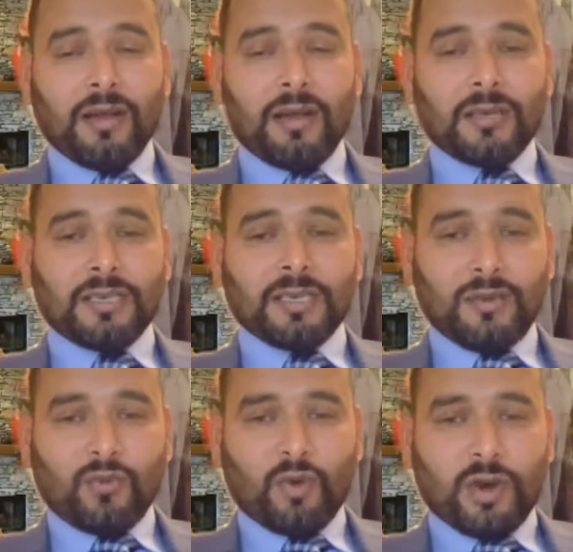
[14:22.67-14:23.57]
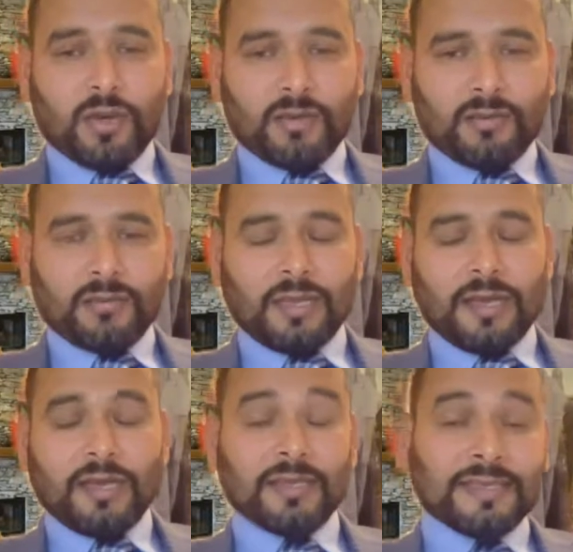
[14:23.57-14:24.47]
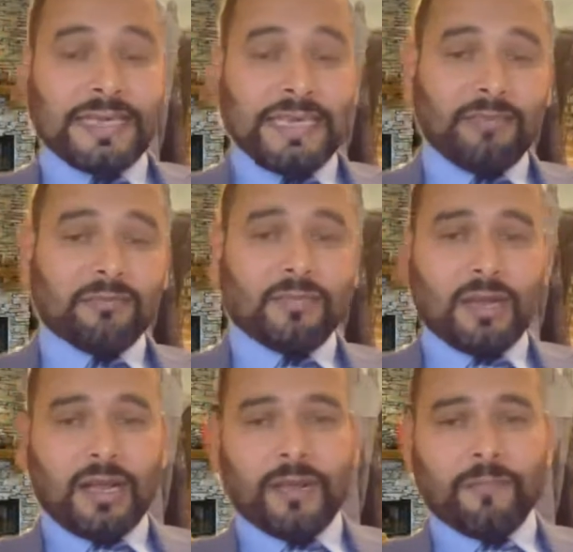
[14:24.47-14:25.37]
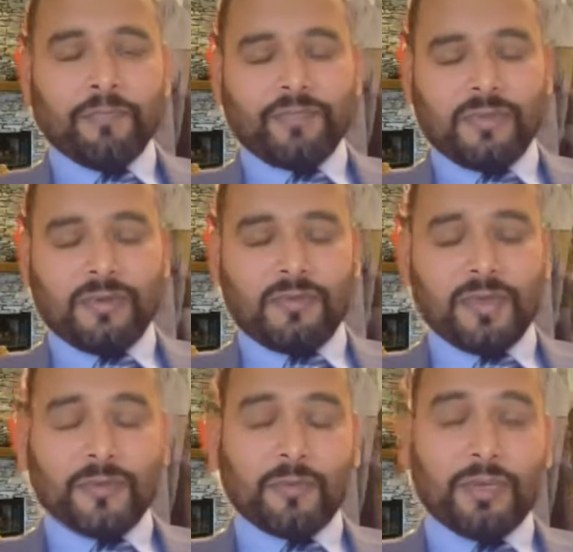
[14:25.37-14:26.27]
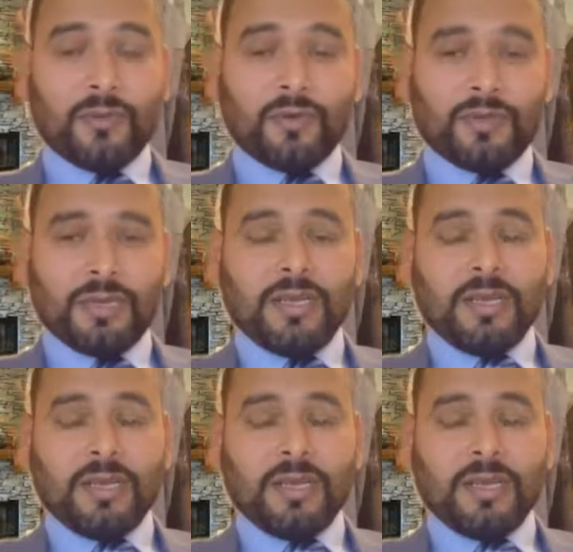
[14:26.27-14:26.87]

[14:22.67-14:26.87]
Article 1, and same the spirit what